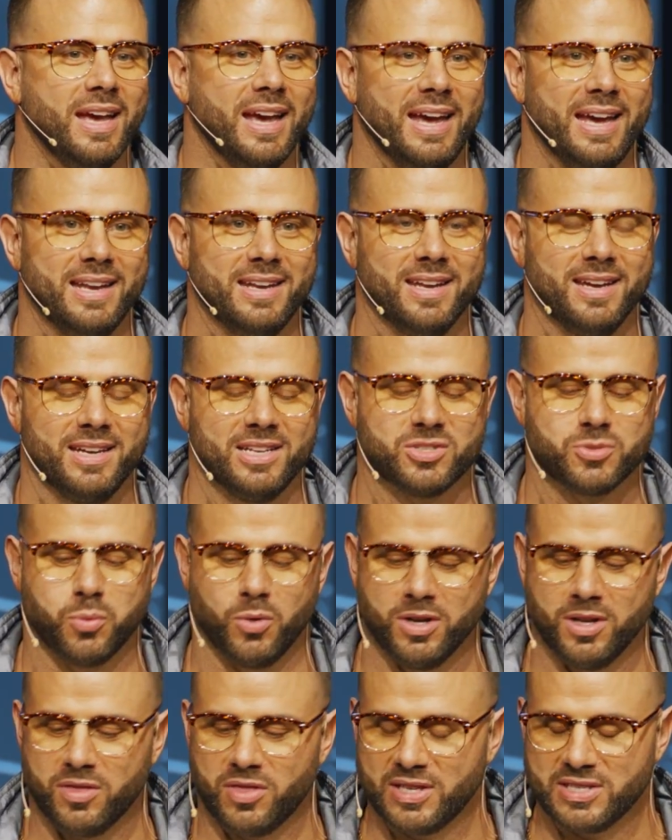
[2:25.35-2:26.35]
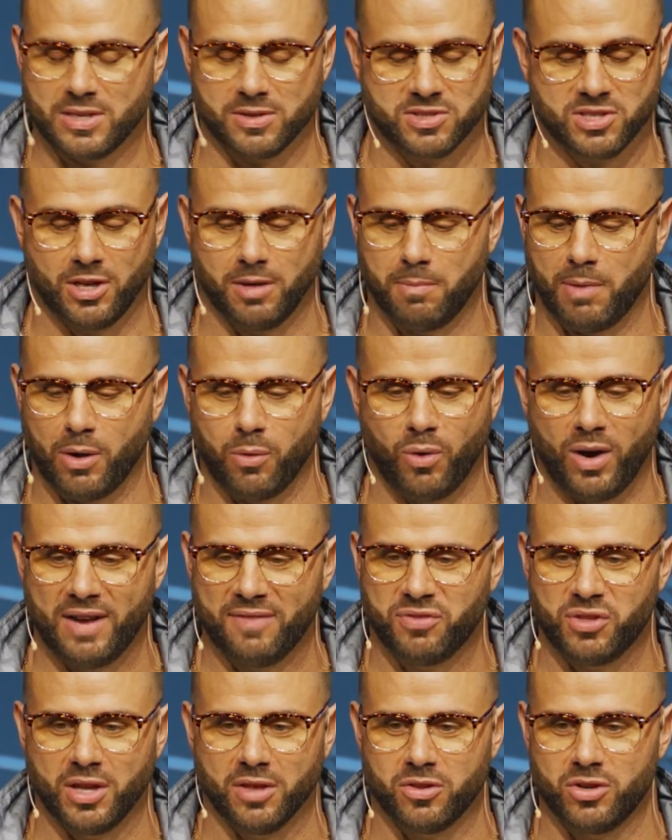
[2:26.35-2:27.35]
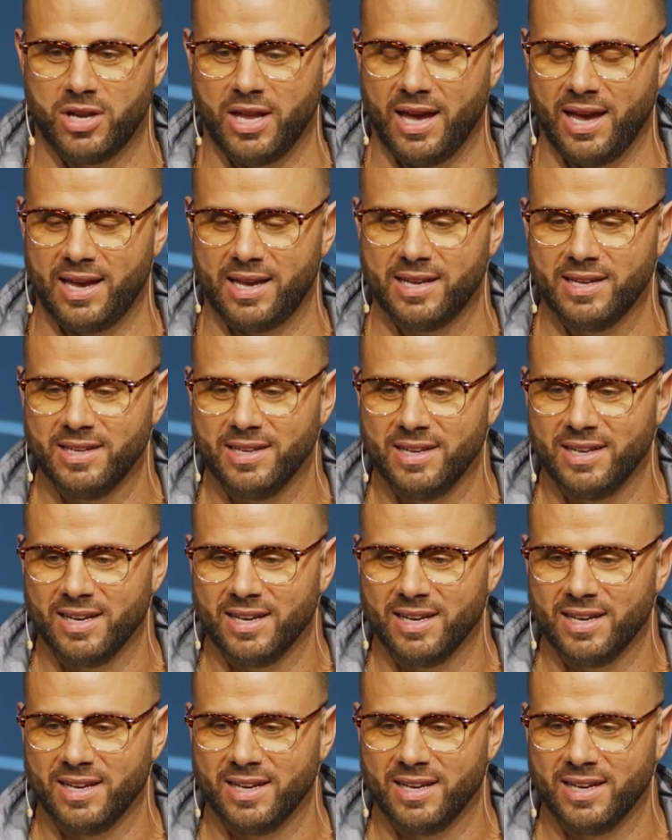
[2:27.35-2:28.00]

And it's one of the things I was telling my wife the other day.